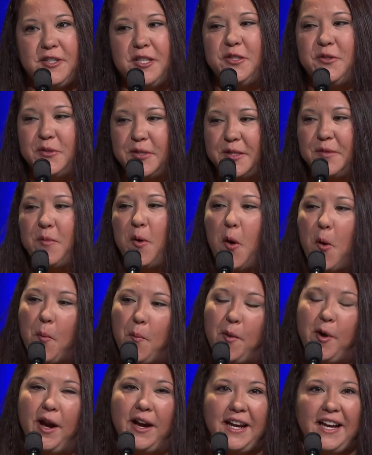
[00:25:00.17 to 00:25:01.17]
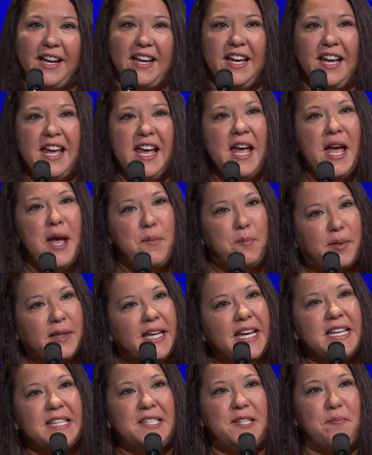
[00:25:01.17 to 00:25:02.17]
to do some homework.
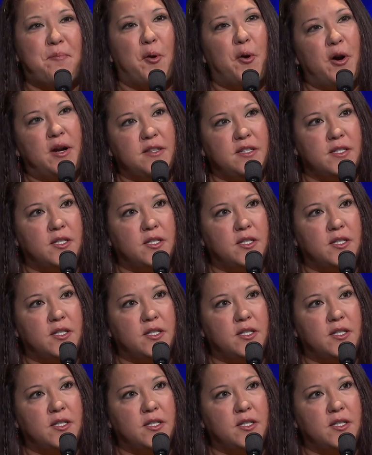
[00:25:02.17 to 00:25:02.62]
Please support the